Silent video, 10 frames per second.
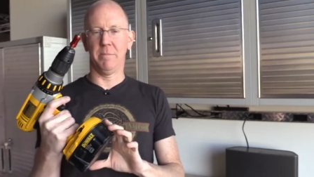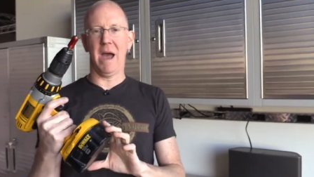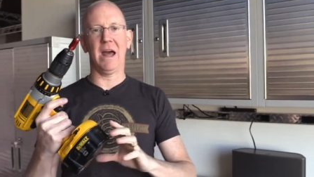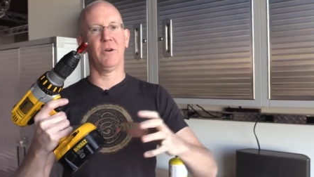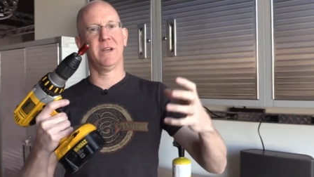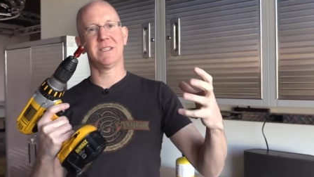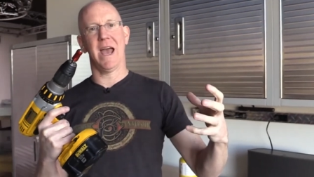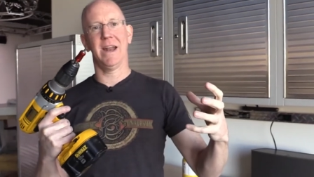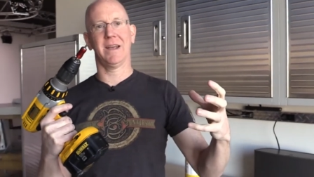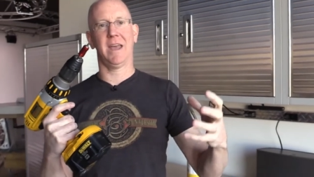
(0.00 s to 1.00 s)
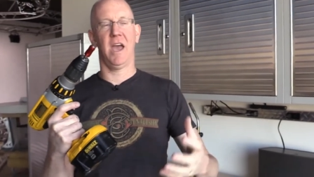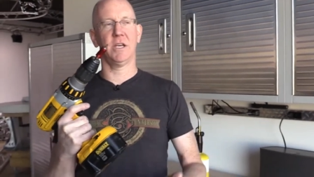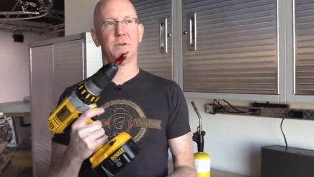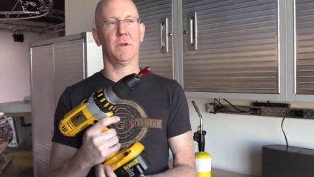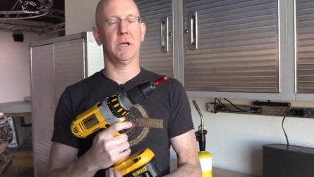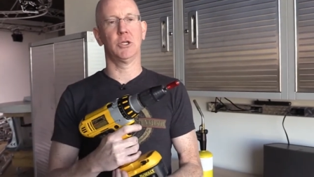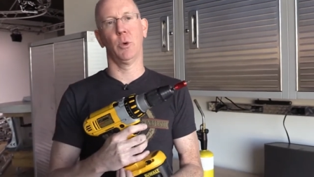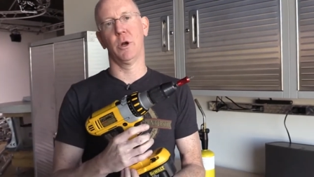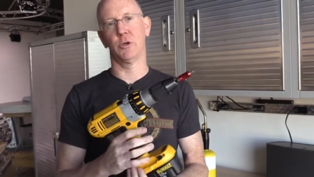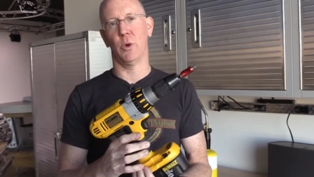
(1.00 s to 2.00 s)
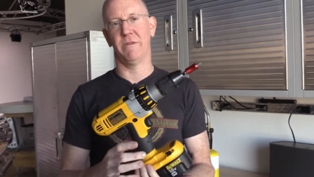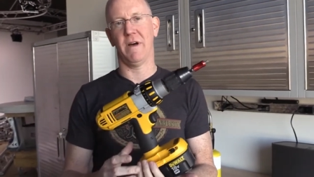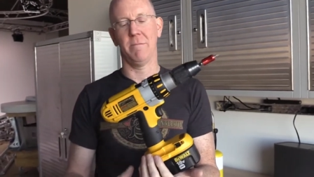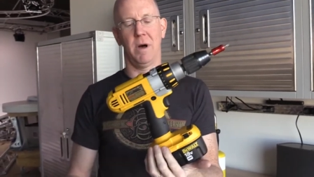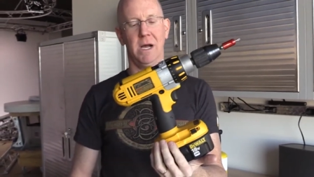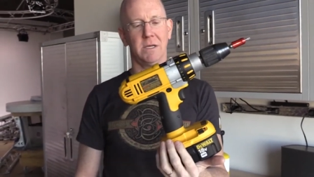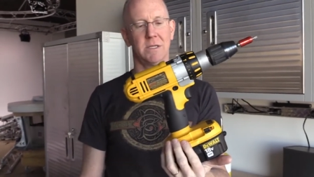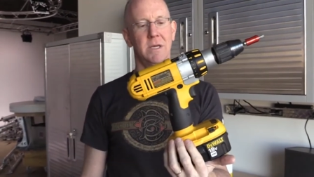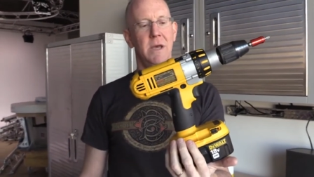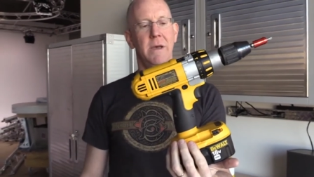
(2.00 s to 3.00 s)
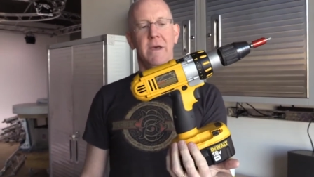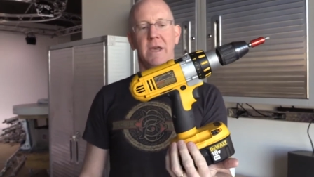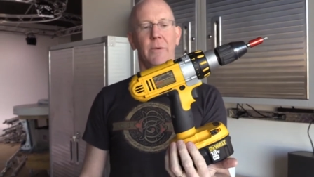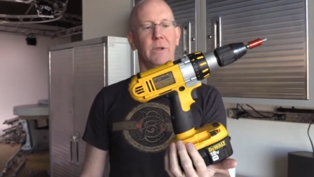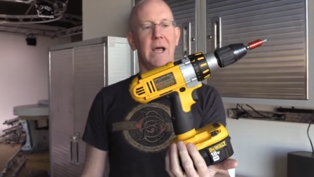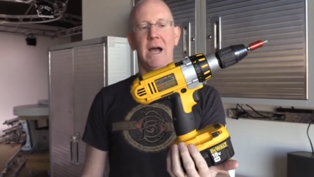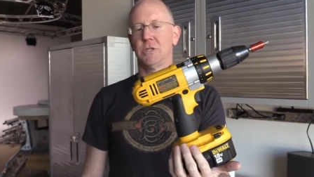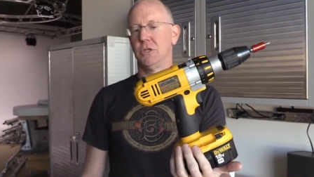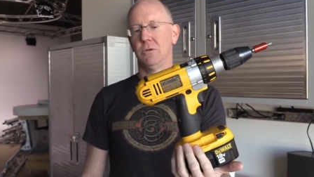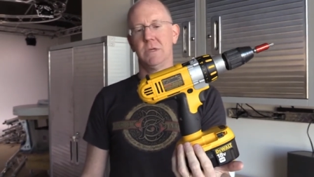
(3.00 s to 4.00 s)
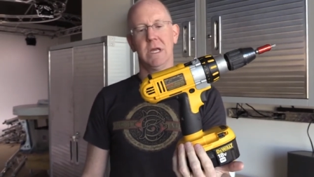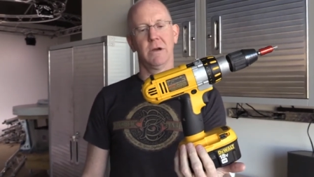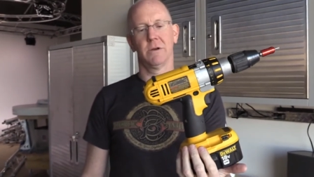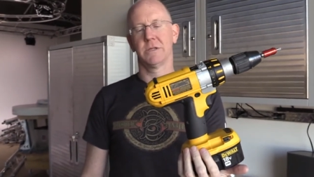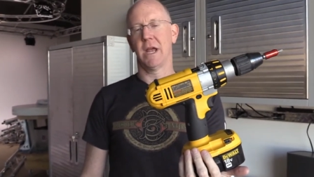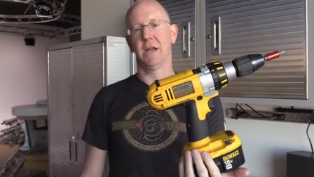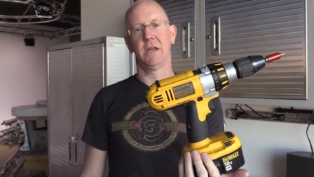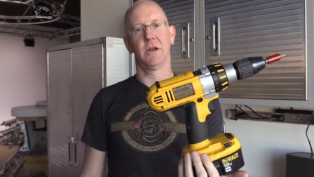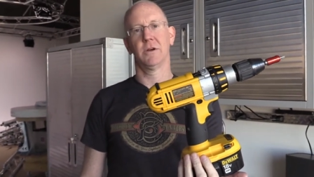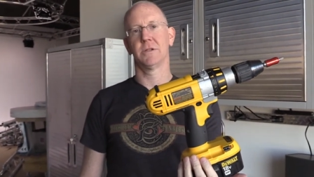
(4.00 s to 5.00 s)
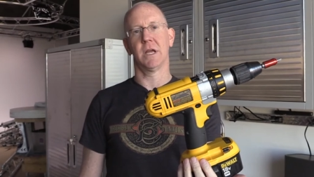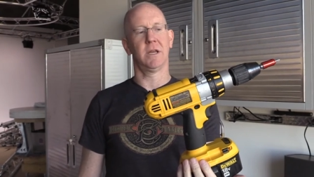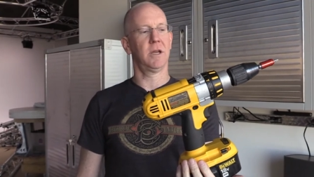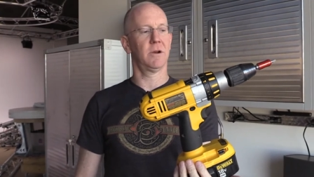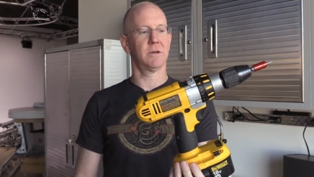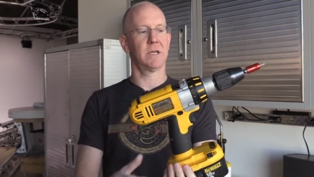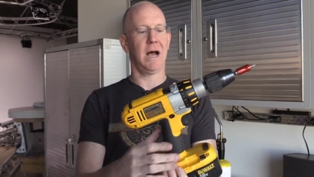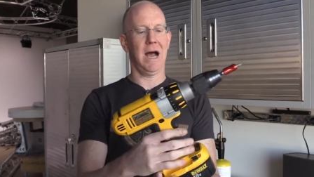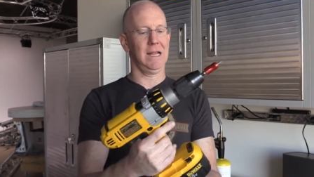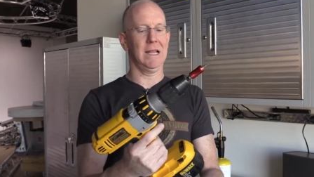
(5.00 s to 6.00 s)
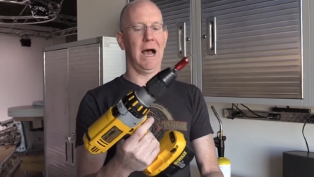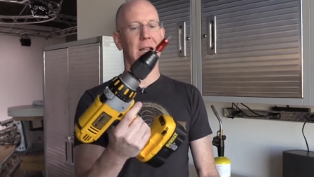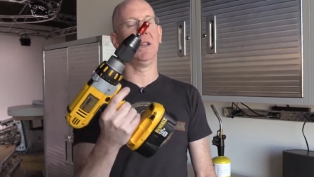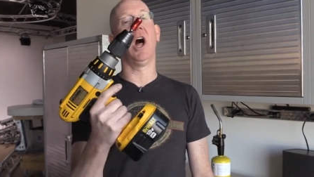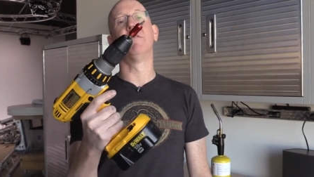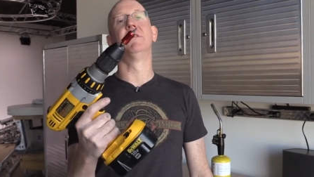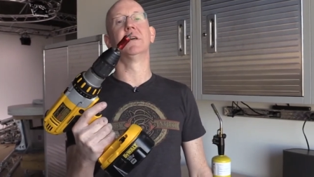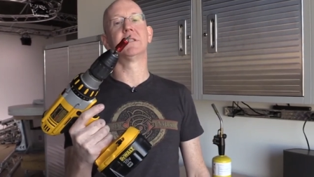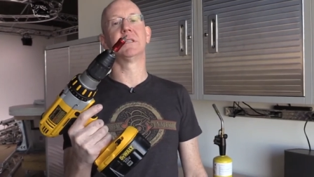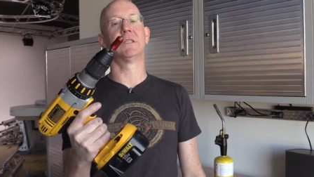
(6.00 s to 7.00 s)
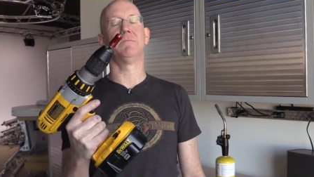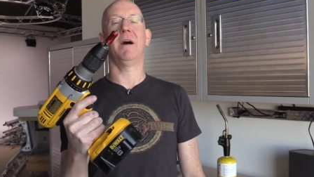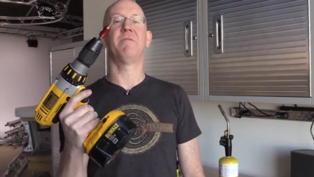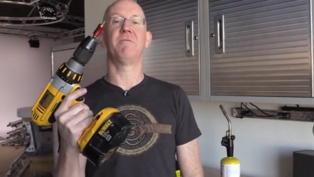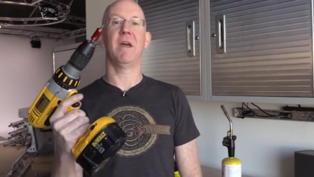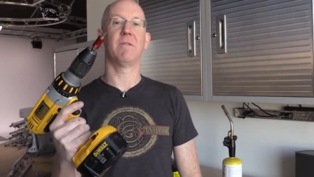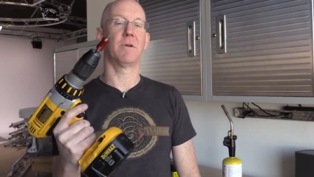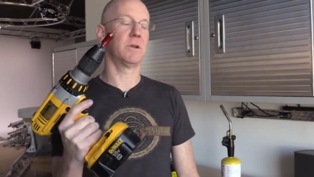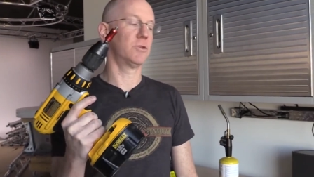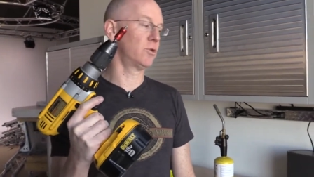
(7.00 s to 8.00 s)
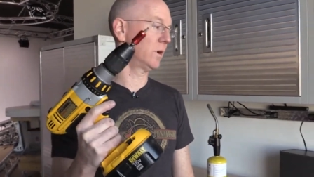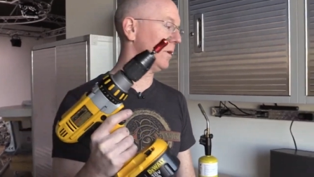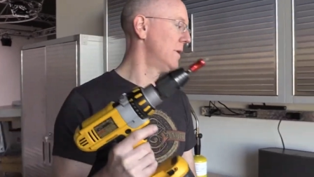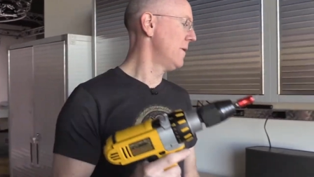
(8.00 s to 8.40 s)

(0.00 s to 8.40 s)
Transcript: of batteries and a case for like 225 bucks. It will last you years and years and years. I love this. This is my favorite drill.